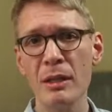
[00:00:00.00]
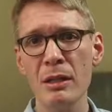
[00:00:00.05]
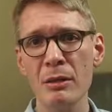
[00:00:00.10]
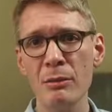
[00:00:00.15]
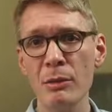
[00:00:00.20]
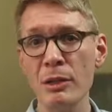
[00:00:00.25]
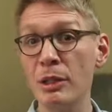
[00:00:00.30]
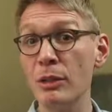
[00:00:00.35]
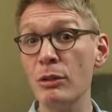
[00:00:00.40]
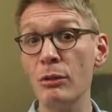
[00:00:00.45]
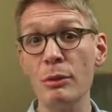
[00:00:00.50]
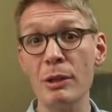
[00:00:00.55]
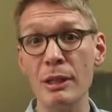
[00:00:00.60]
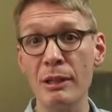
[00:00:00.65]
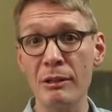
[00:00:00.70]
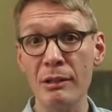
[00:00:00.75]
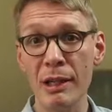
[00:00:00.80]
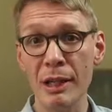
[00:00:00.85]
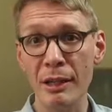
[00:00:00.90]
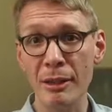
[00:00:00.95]
we could do an
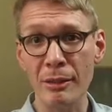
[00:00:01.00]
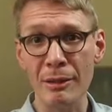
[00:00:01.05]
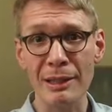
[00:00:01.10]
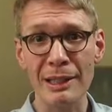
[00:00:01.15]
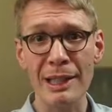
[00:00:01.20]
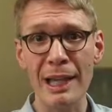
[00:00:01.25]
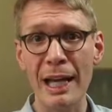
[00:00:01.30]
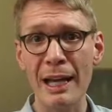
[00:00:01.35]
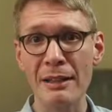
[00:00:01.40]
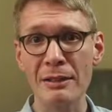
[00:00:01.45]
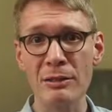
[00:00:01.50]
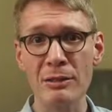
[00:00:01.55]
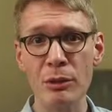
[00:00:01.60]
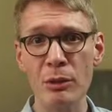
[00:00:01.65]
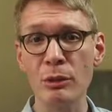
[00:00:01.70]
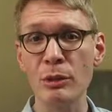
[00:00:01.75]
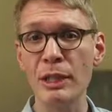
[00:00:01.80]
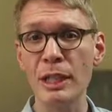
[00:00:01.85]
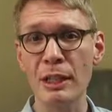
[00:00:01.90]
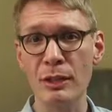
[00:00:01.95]
entire class
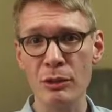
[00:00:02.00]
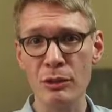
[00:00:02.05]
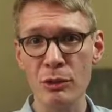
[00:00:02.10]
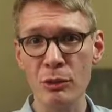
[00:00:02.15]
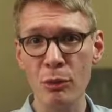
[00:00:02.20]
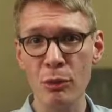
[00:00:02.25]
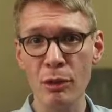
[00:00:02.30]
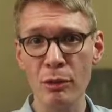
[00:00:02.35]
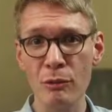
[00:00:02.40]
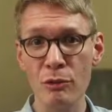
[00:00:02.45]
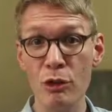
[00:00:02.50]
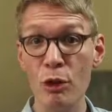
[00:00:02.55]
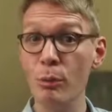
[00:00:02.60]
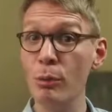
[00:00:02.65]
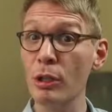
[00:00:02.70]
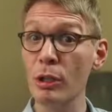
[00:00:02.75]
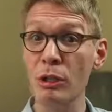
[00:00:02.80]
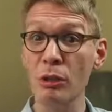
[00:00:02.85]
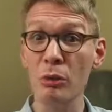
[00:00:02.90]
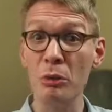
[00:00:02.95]
only on the story of Job. We
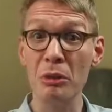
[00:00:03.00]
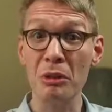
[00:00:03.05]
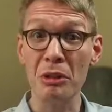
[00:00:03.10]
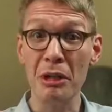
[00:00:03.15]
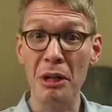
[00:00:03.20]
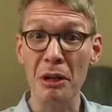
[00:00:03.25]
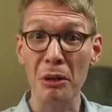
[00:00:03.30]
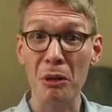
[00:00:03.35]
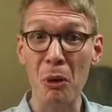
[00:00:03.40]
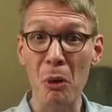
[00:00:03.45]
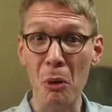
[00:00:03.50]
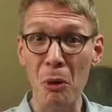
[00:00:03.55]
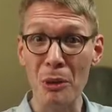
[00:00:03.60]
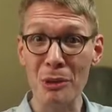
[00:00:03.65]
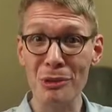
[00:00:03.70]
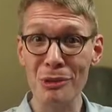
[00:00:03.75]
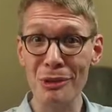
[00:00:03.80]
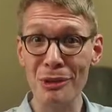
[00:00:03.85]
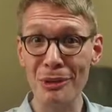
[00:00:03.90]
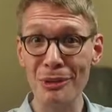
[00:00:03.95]
could do an entire
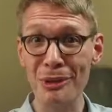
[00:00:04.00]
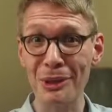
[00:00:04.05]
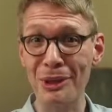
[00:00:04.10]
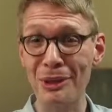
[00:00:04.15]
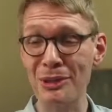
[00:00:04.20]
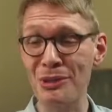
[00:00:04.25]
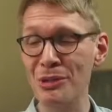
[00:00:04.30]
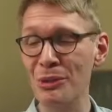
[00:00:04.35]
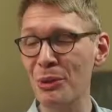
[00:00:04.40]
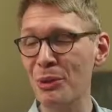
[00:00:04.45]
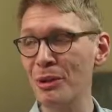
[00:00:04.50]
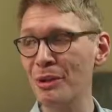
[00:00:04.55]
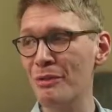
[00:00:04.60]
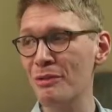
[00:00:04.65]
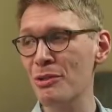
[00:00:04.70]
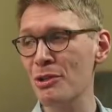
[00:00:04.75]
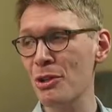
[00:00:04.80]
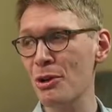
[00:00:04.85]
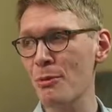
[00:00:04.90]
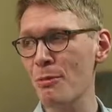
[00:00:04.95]
course only on the story of
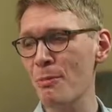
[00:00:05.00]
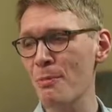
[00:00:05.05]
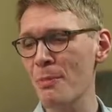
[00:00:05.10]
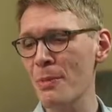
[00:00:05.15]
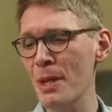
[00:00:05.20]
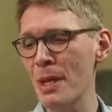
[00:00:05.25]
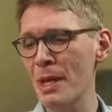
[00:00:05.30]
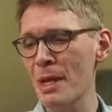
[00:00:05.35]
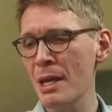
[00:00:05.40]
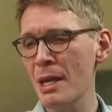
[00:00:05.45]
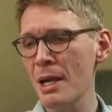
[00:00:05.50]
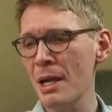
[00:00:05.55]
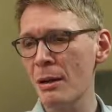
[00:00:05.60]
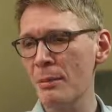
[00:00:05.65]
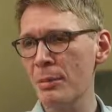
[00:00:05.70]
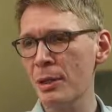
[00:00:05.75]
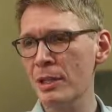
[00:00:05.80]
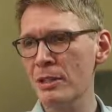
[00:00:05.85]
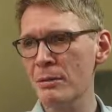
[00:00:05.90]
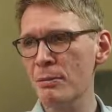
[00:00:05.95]
Job.
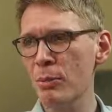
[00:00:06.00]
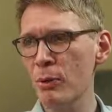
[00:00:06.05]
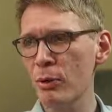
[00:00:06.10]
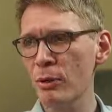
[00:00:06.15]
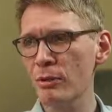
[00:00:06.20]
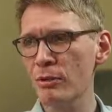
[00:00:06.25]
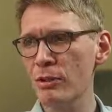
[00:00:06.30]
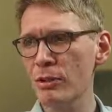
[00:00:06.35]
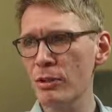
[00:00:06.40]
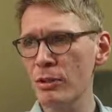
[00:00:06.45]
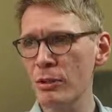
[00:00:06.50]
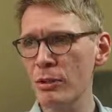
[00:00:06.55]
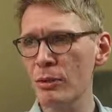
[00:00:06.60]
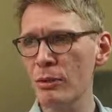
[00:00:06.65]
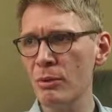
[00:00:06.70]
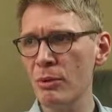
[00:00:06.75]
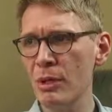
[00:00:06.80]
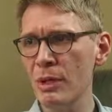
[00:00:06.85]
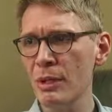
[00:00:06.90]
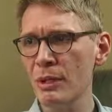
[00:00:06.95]
But it's important to
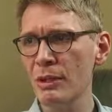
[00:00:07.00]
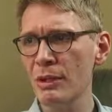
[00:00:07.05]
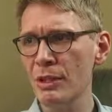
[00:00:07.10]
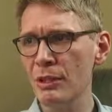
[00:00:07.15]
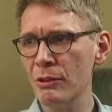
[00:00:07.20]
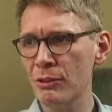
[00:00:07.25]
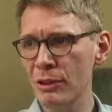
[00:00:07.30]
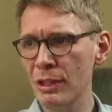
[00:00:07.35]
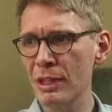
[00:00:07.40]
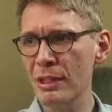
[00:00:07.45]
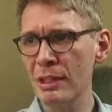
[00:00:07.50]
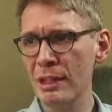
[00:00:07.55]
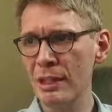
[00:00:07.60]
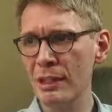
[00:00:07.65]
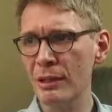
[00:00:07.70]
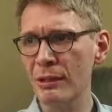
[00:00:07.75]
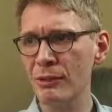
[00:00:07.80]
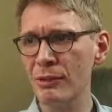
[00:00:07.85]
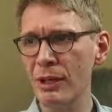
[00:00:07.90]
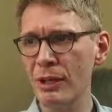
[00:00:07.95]
know these
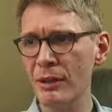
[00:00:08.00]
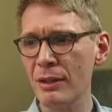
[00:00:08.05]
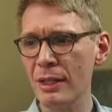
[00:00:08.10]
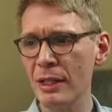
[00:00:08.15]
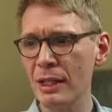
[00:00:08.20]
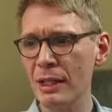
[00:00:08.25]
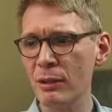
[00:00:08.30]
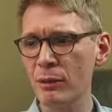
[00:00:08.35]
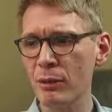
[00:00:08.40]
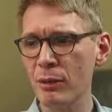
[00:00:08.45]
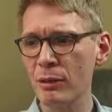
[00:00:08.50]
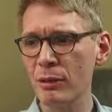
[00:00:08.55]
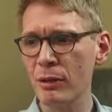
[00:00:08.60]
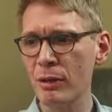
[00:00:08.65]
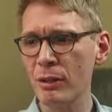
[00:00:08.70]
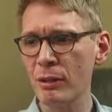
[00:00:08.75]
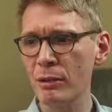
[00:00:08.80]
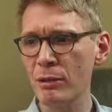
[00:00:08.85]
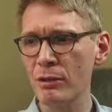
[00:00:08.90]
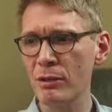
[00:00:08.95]
details, I think, in order to
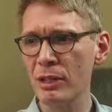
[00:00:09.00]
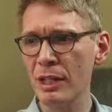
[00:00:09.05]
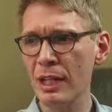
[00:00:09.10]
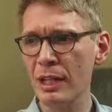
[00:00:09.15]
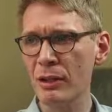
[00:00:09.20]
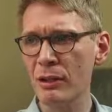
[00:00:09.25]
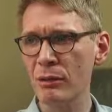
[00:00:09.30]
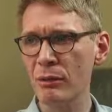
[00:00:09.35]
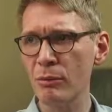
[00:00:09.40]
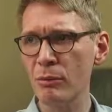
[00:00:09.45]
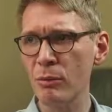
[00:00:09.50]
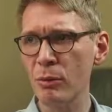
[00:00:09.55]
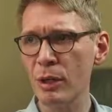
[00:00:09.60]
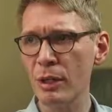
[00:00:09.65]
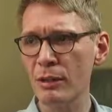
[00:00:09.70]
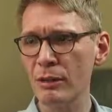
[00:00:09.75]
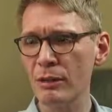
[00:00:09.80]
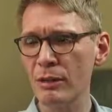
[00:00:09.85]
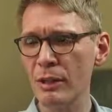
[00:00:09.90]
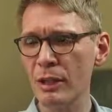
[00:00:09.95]
understand what